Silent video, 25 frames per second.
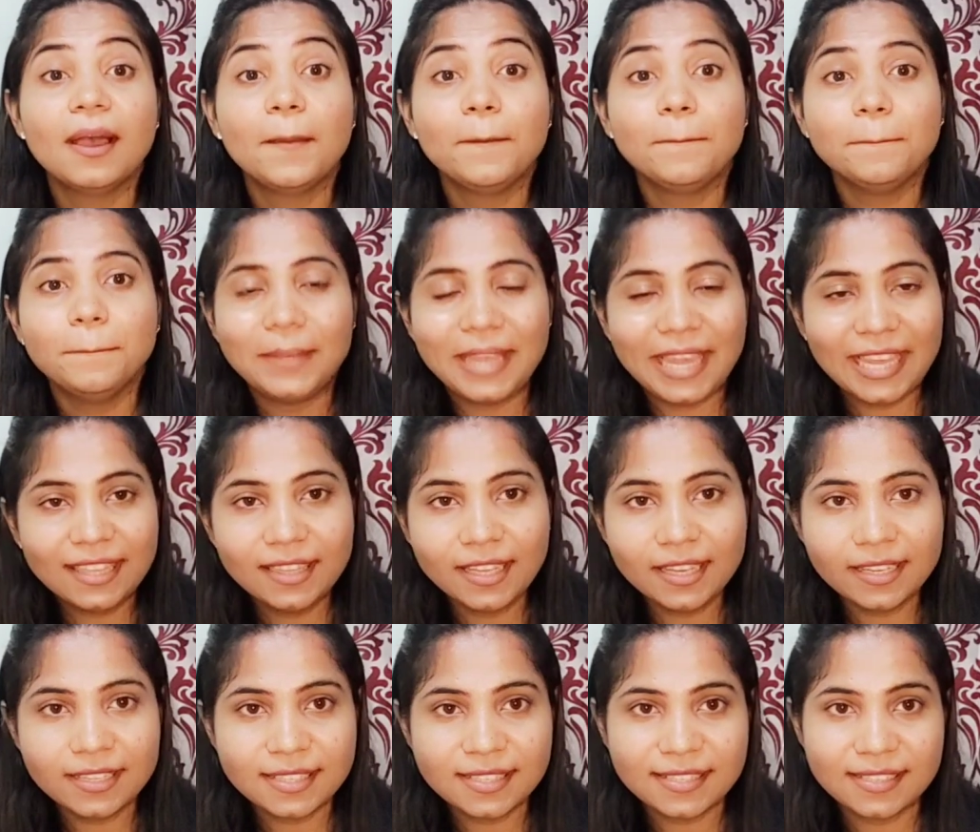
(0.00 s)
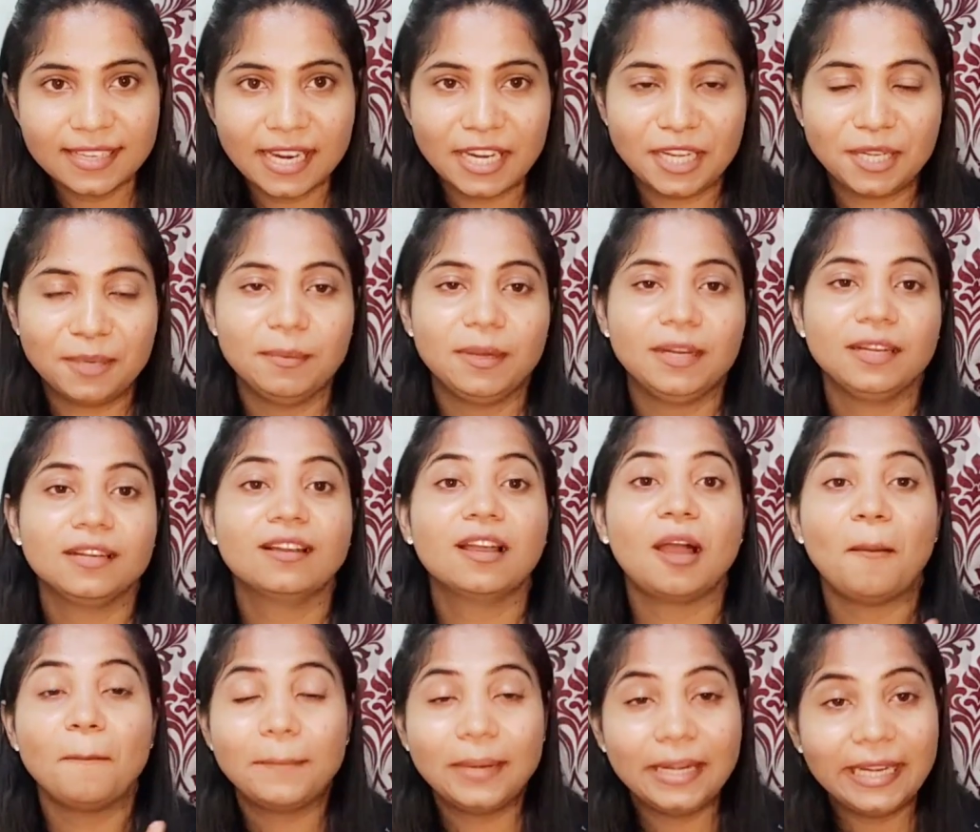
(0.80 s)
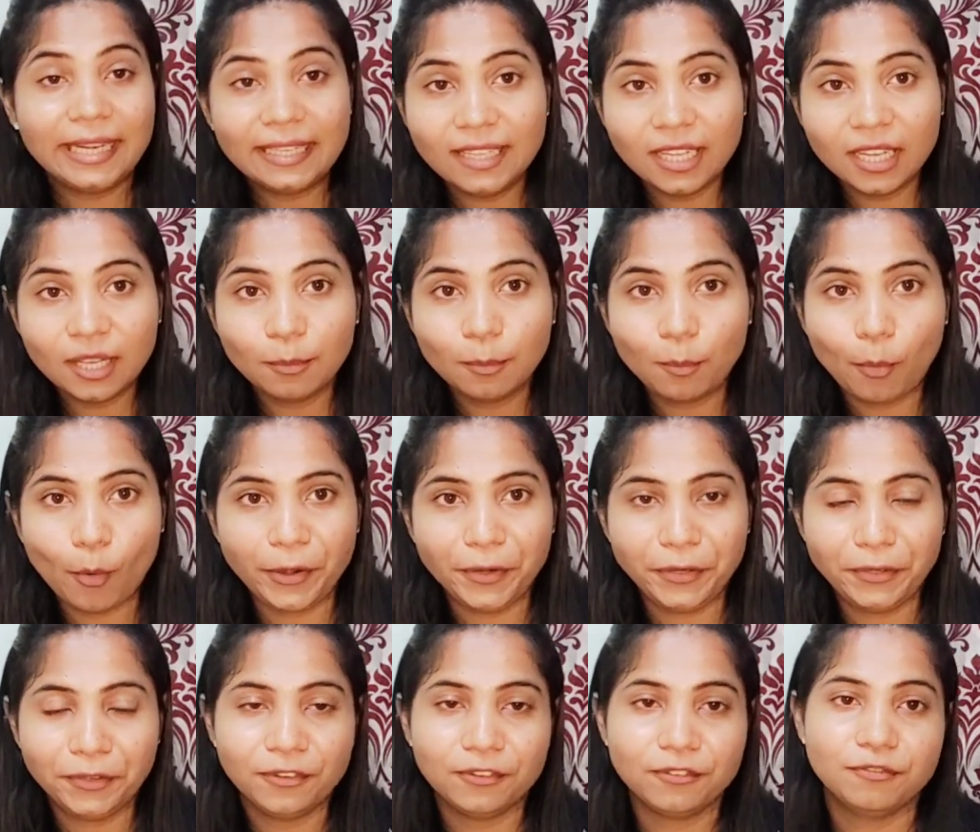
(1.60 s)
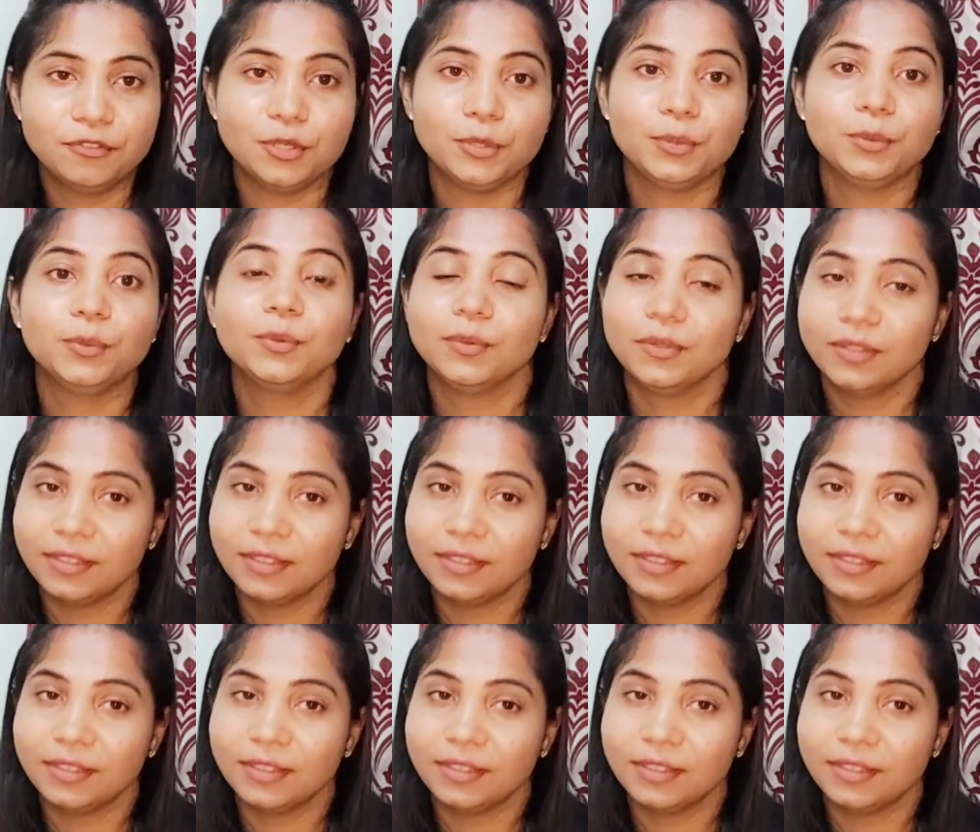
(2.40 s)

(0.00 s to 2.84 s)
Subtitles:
make their statement, complete their point of view.